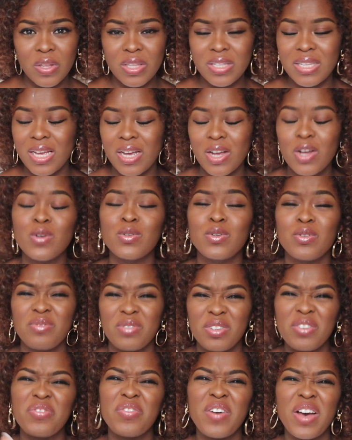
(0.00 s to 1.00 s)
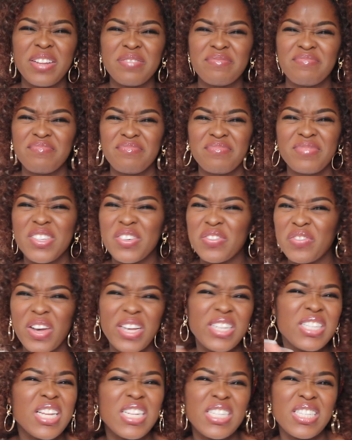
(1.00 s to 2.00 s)
It's like, oh, you're fine. You're
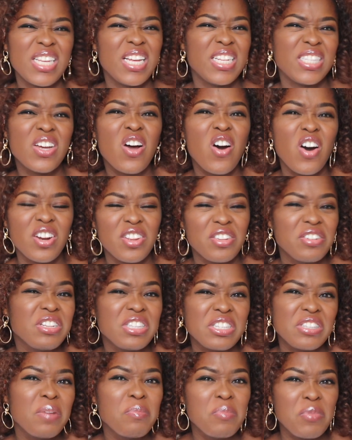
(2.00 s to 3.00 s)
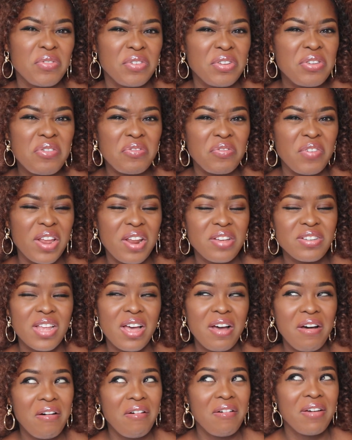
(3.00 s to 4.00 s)
fine. It's gone. It's not moving. You're fine. I was
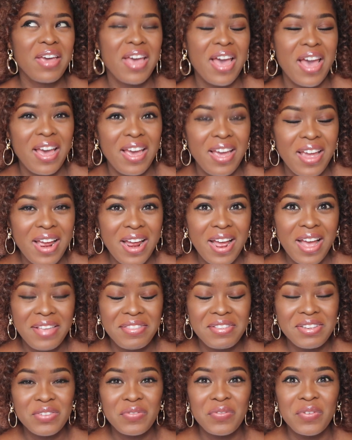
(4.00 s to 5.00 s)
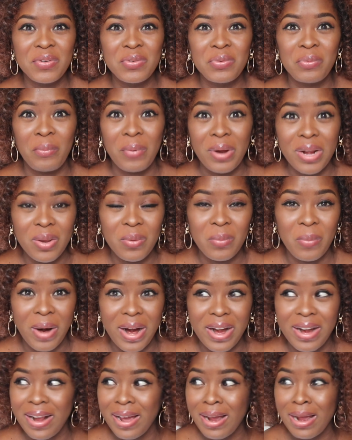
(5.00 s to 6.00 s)
like, okay. This feels really
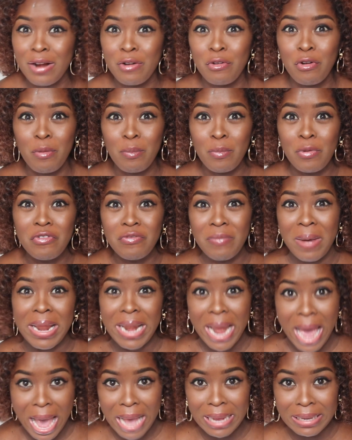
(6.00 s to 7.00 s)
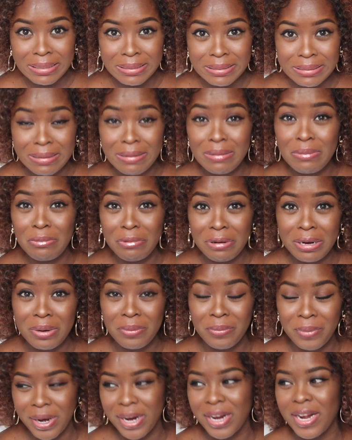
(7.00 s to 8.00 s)
weird. I cannot move my legs. Really
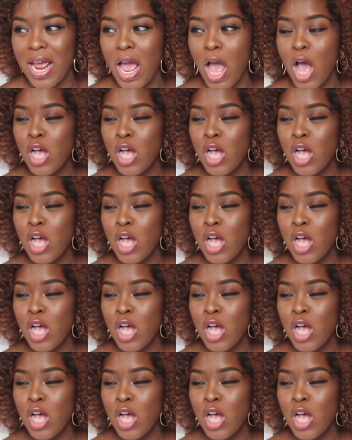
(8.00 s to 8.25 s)
weird.